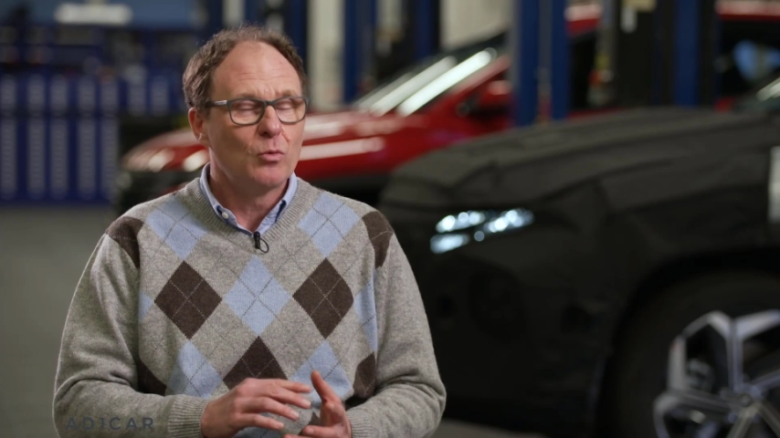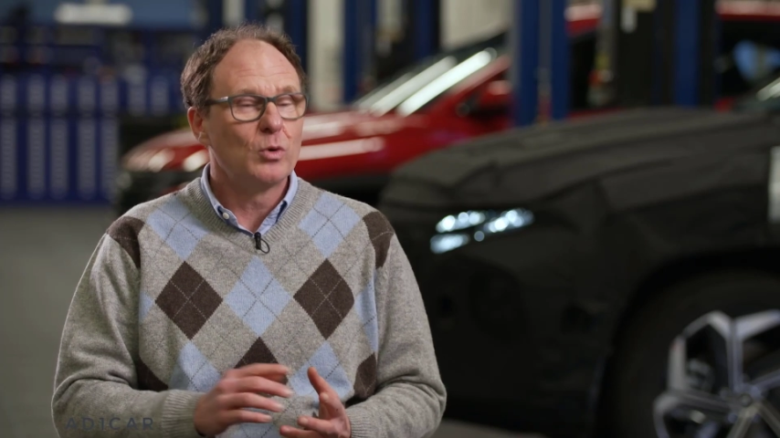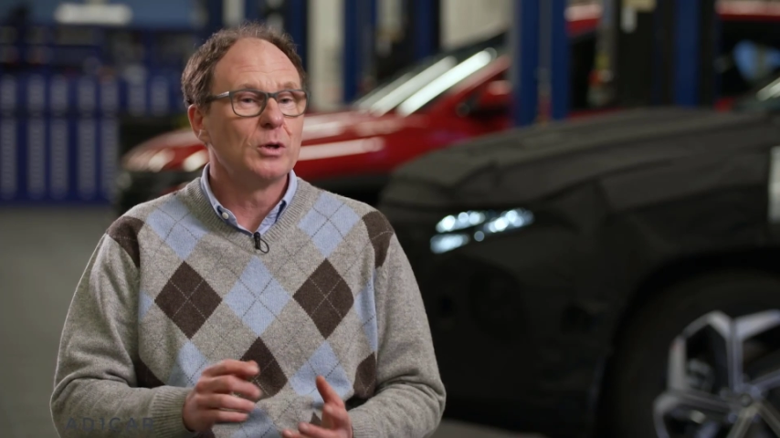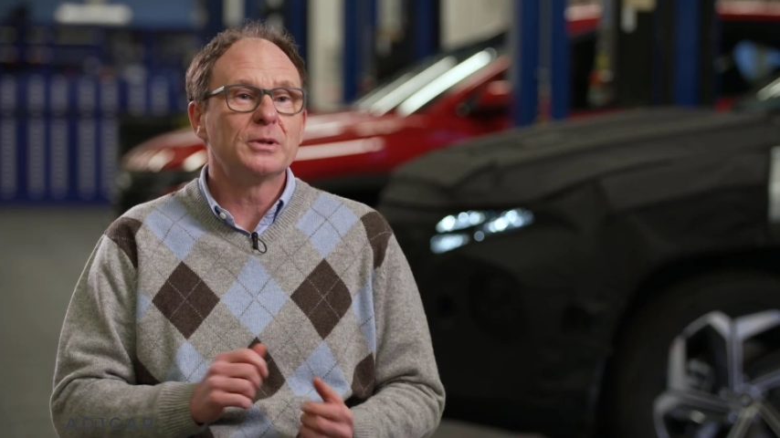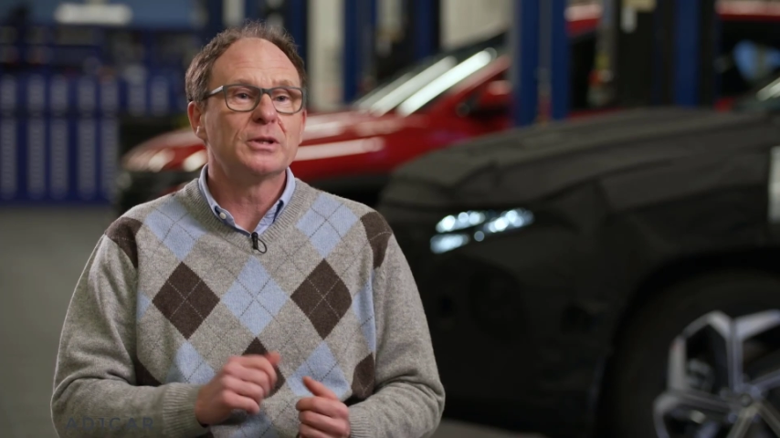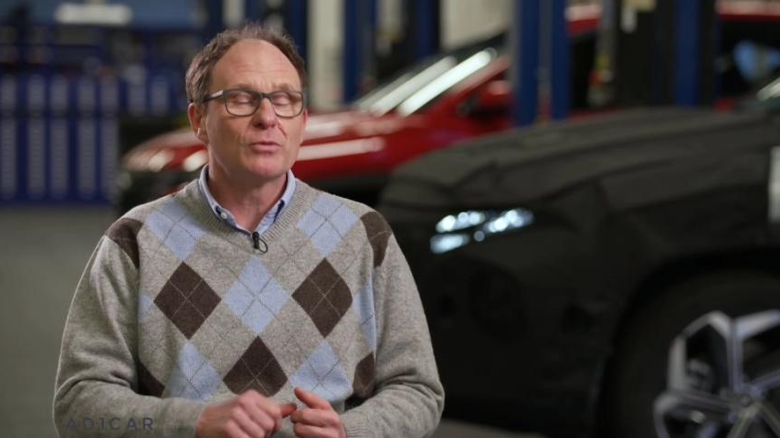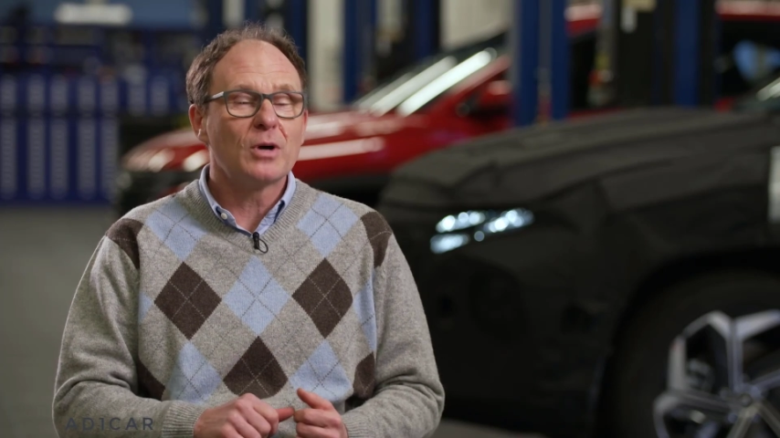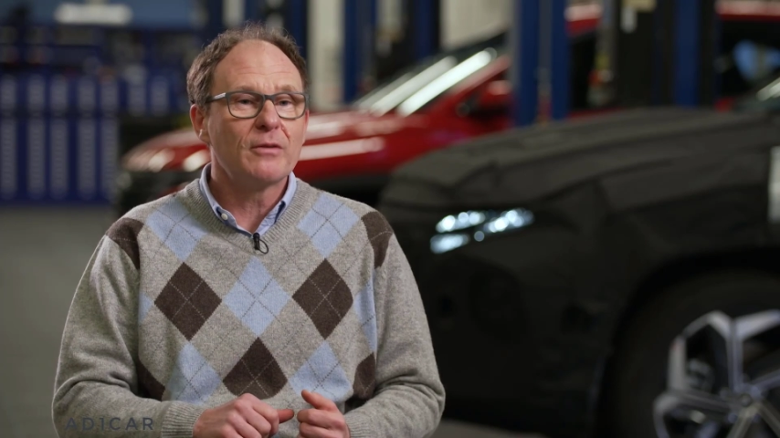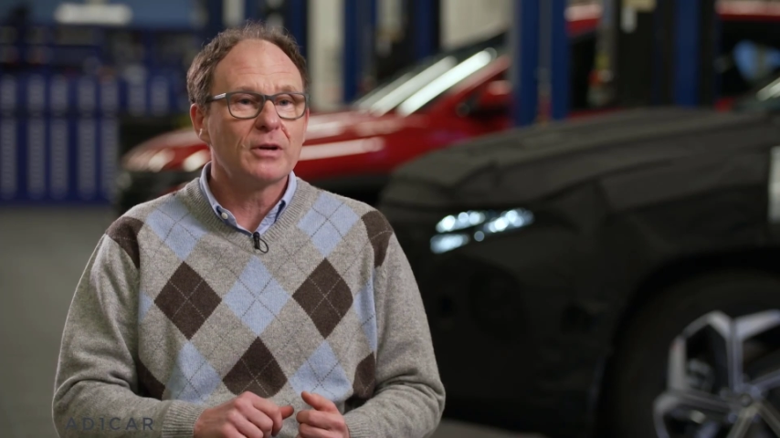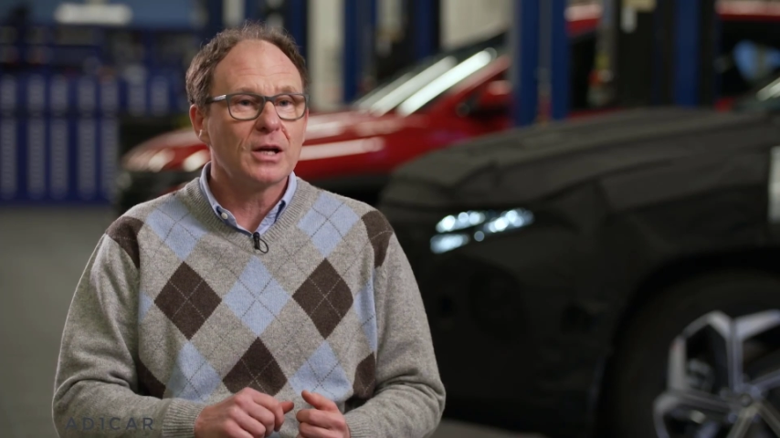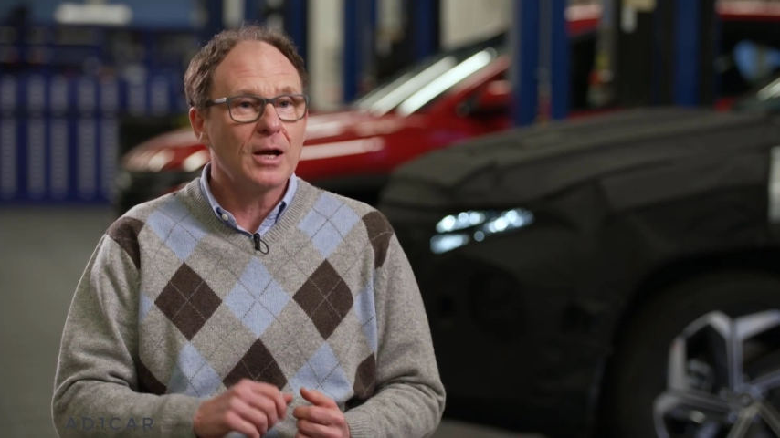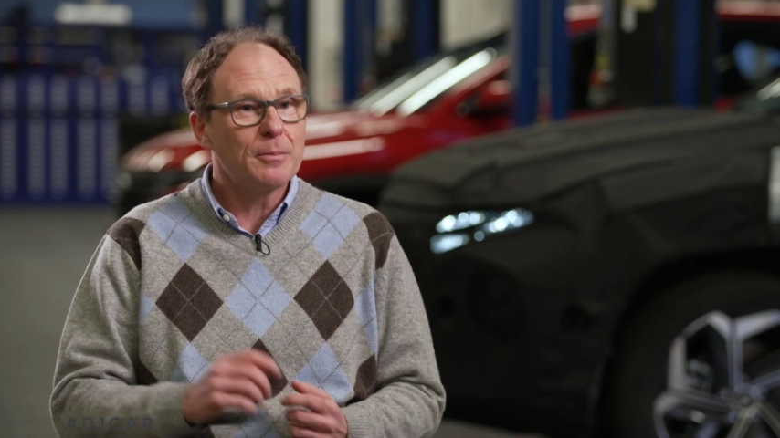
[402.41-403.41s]
we'll be
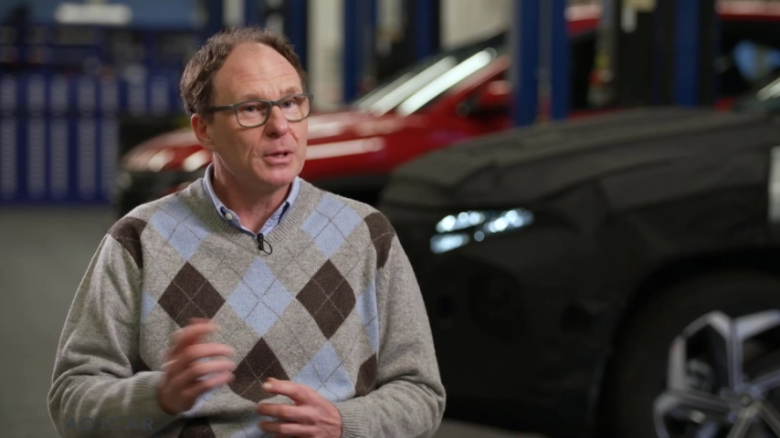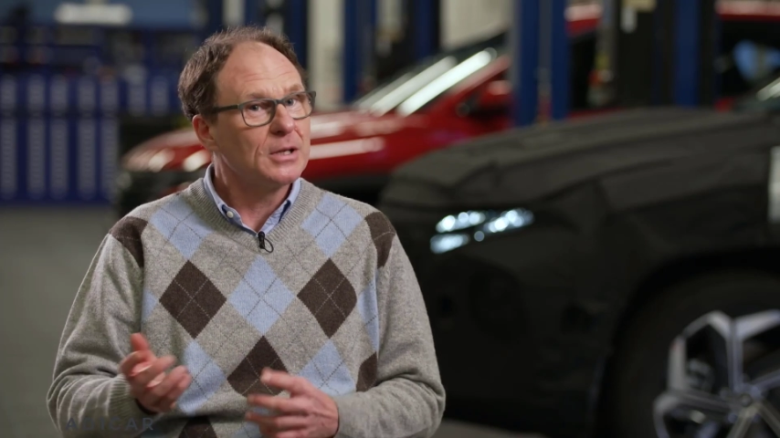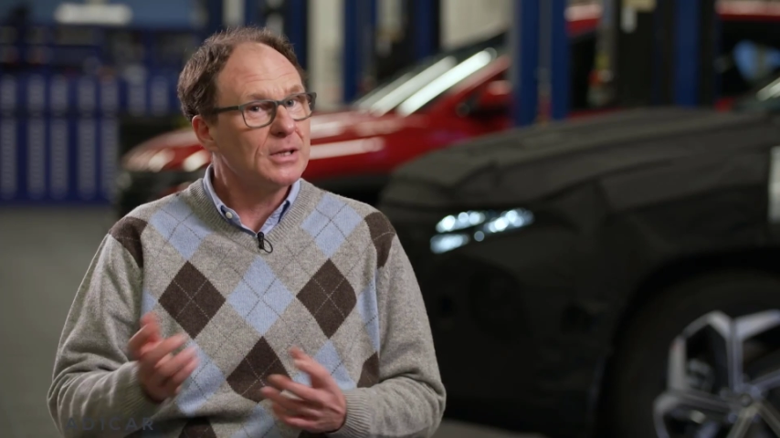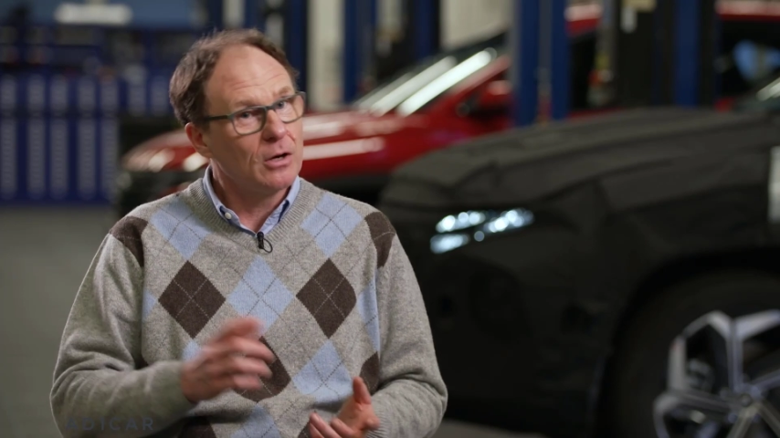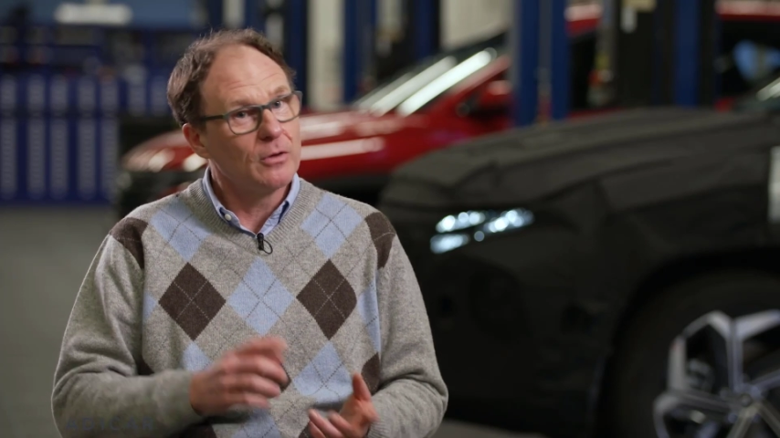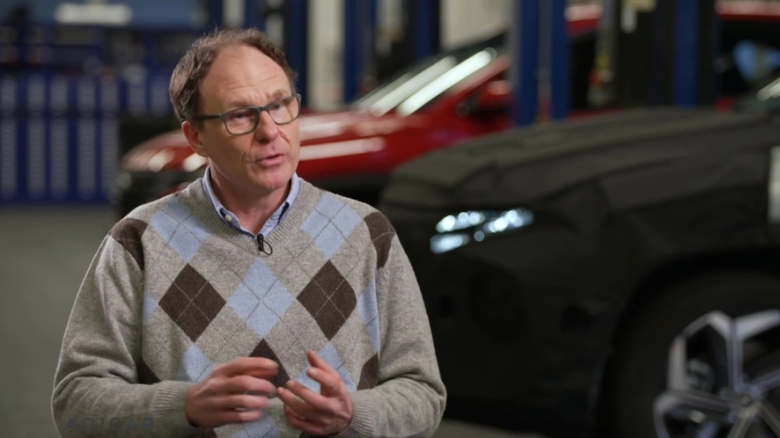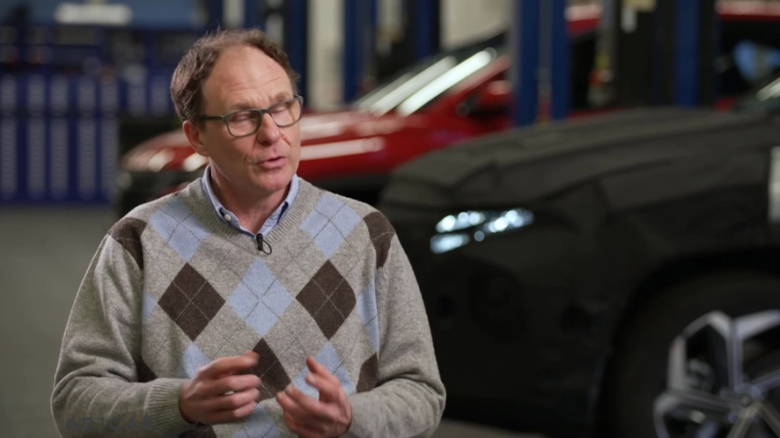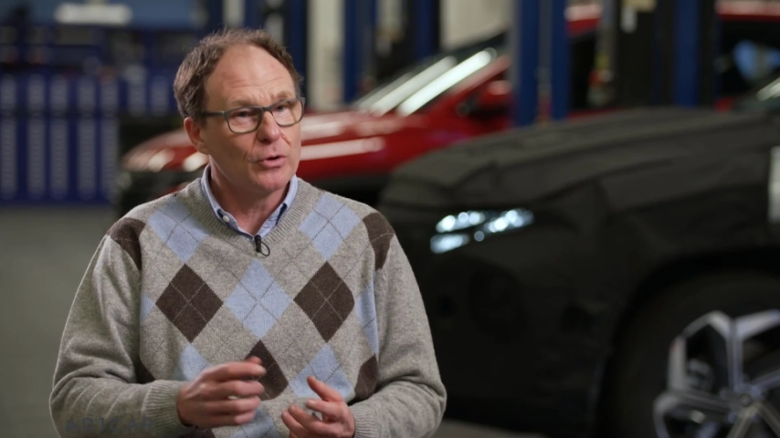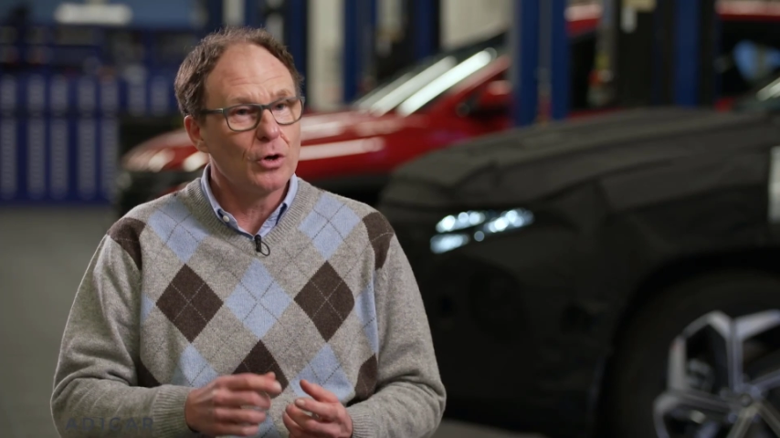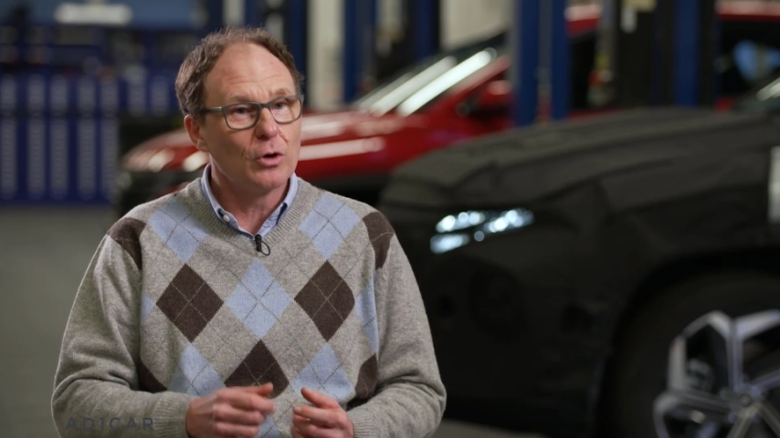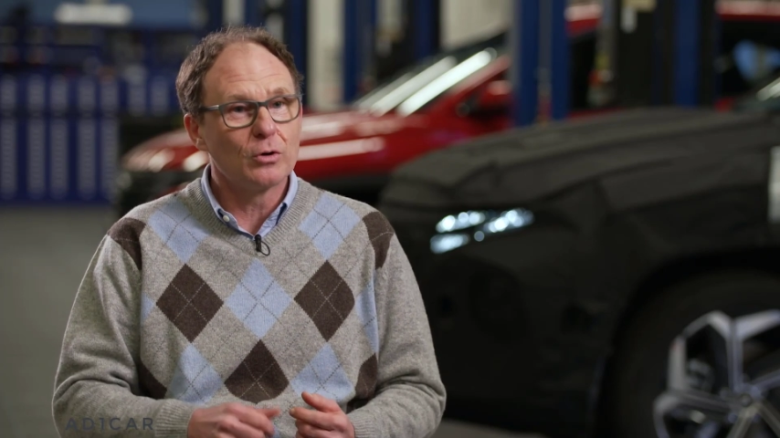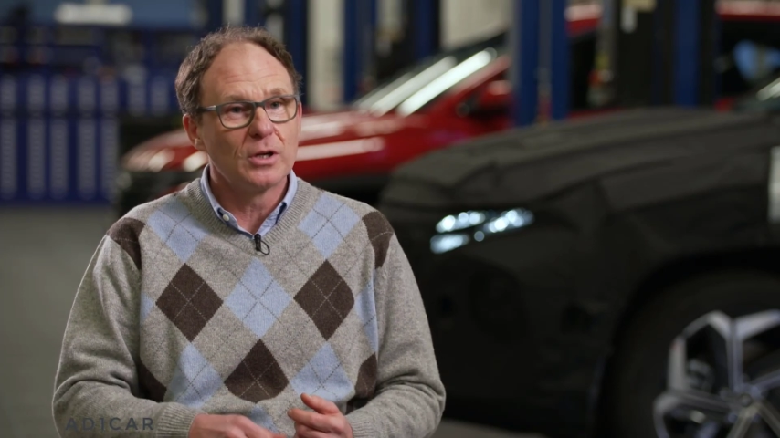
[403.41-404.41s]
driving up and down the
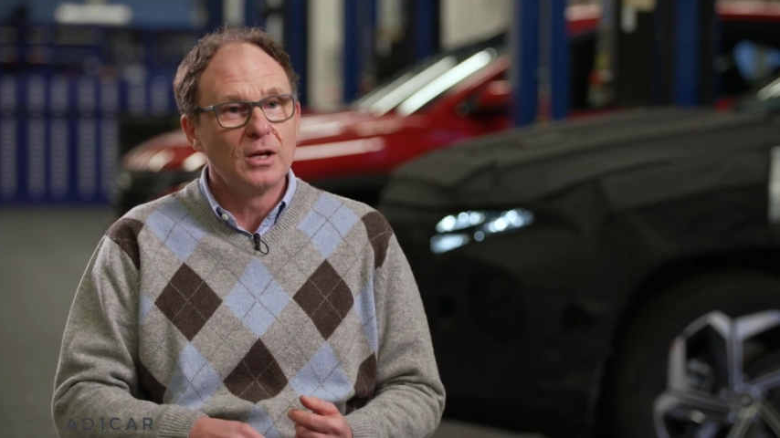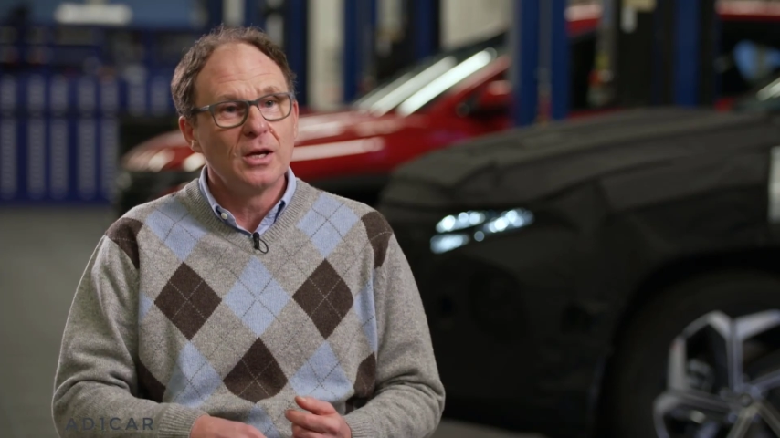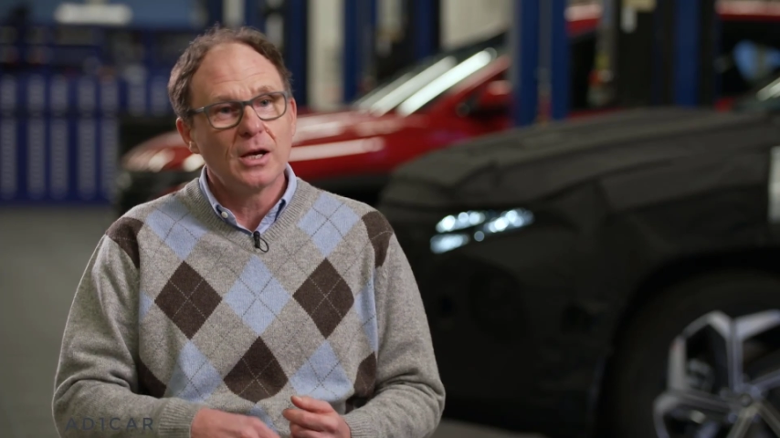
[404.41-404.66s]
road